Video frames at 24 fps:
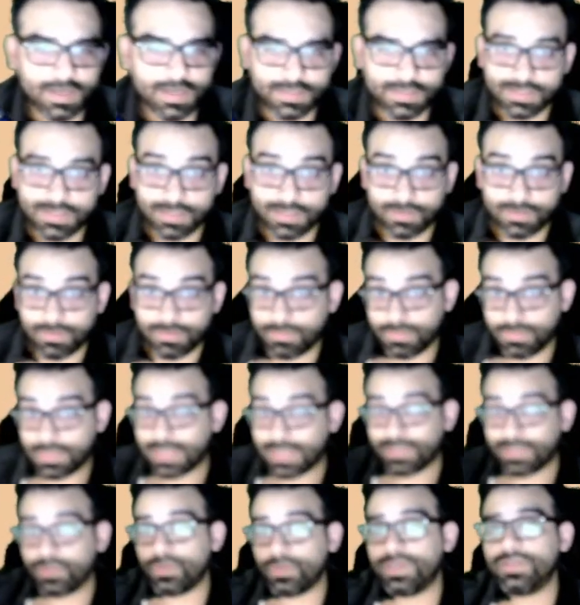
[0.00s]
said not
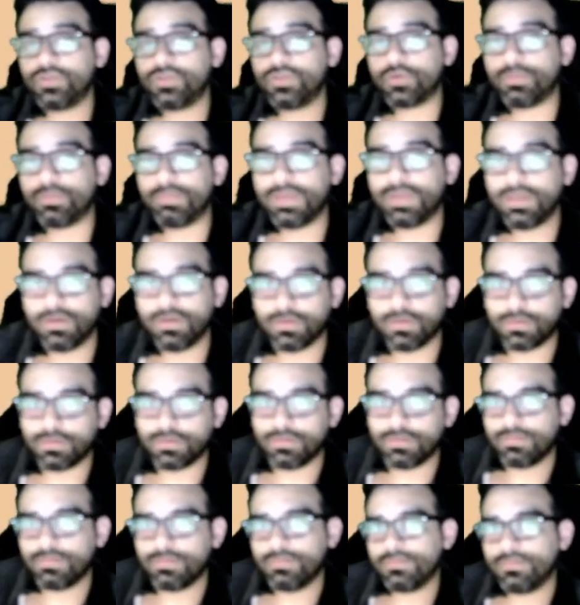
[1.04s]
to intermingle
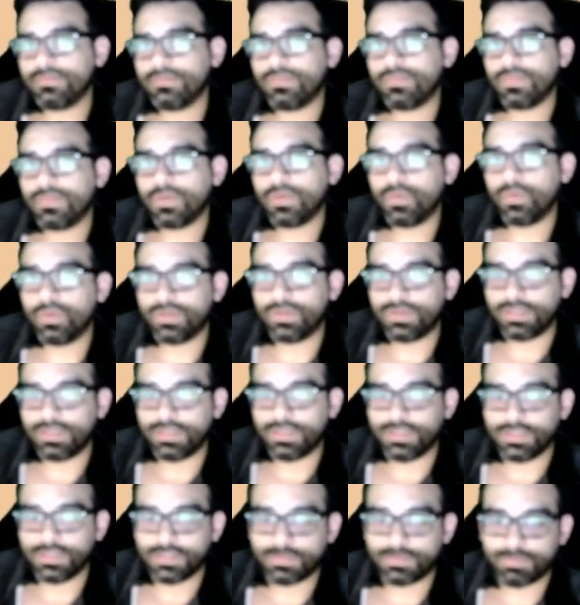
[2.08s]
with
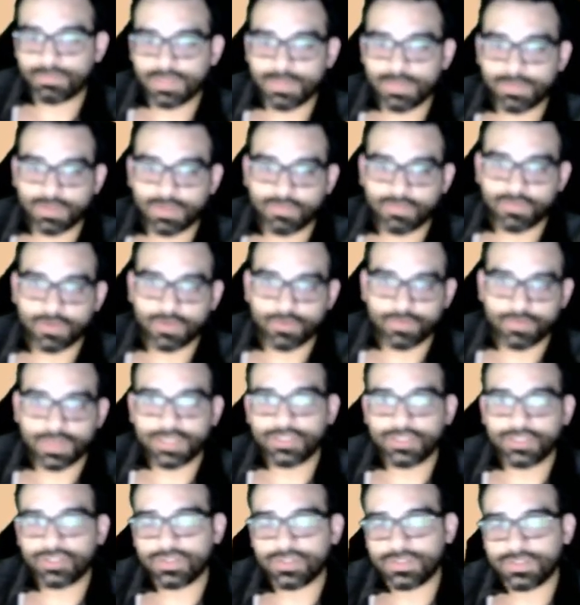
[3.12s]
these people of other
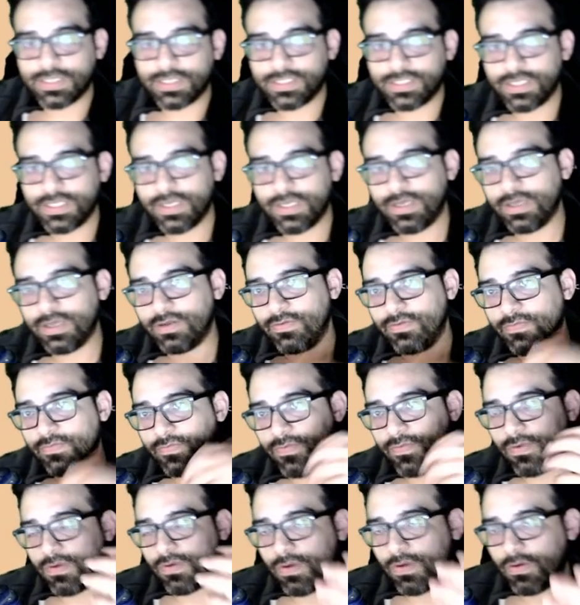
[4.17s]
nations, not to get
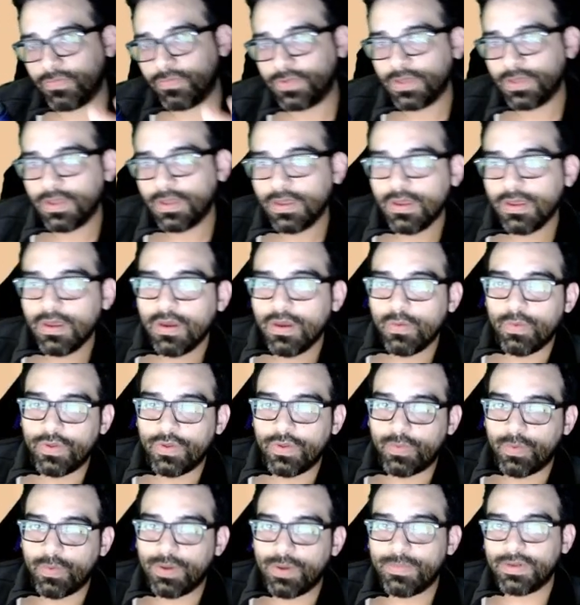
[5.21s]
involved with
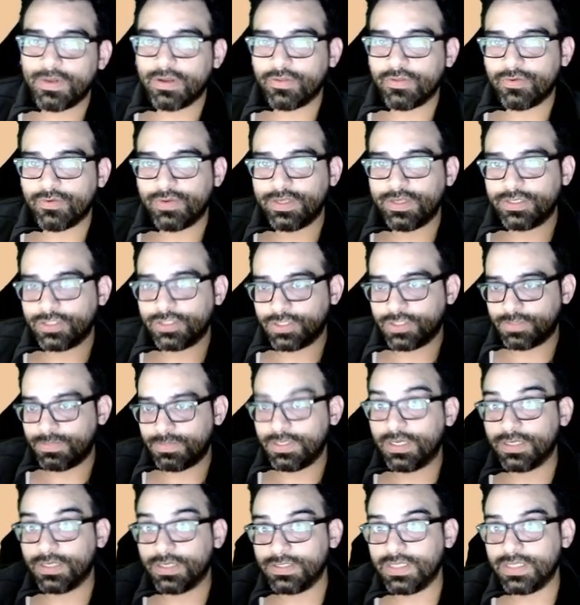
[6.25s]
women of other nations,
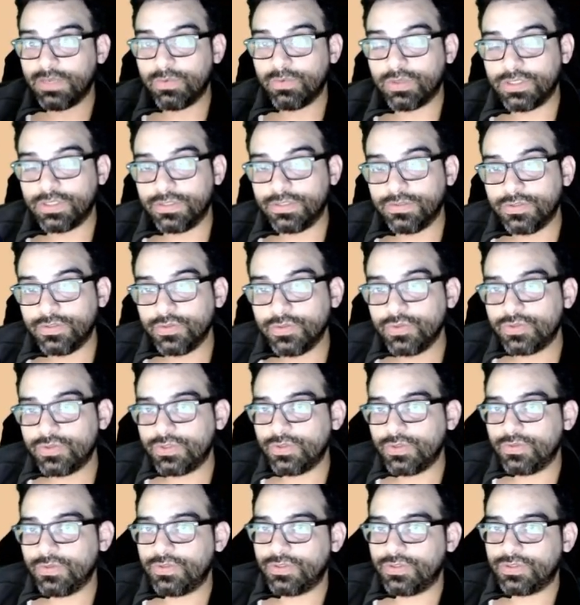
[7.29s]
because they will induce you
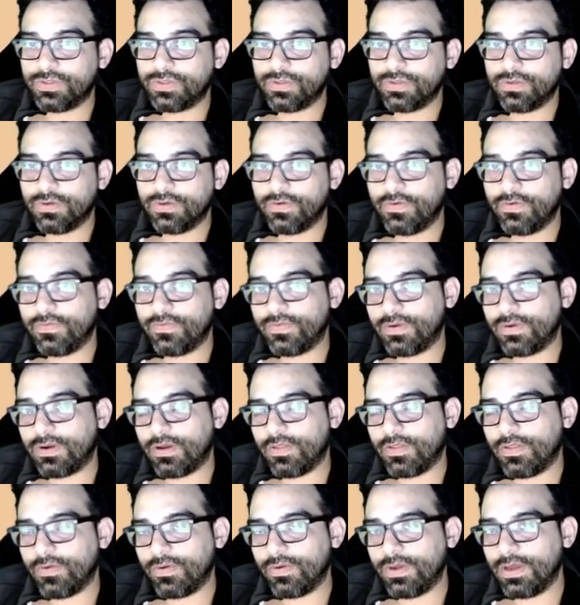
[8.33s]
to serve
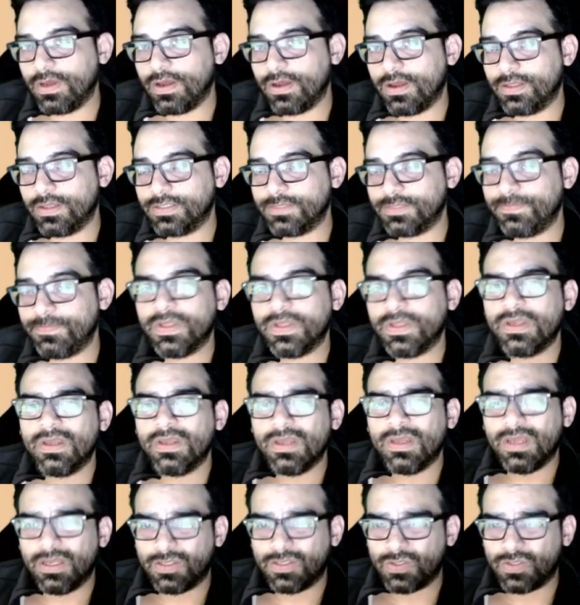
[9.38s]
other gods.
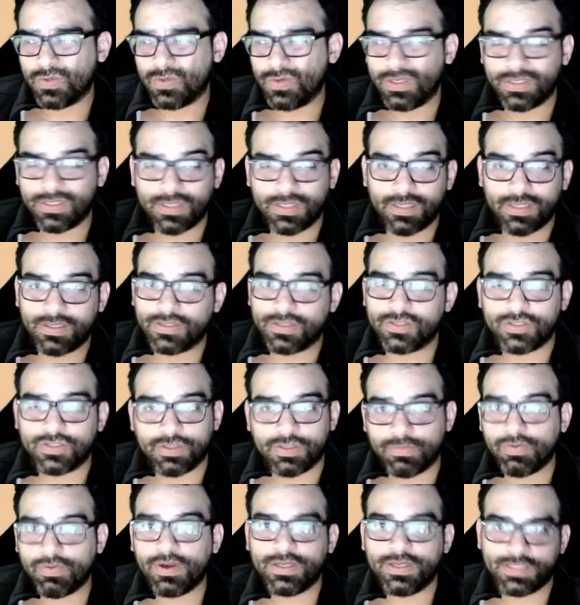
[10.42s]
And so it doesn't
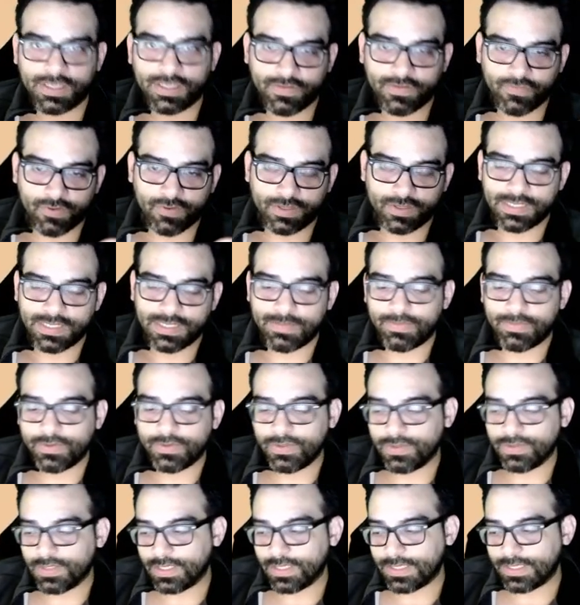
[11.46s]
surprise, like, for example, you
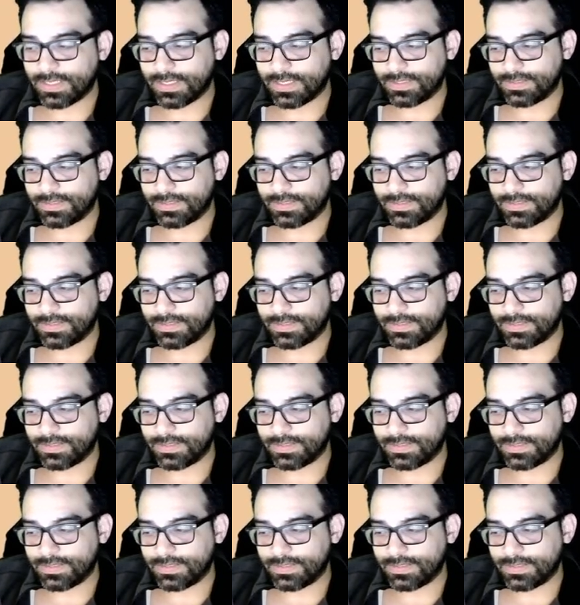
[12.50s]
look at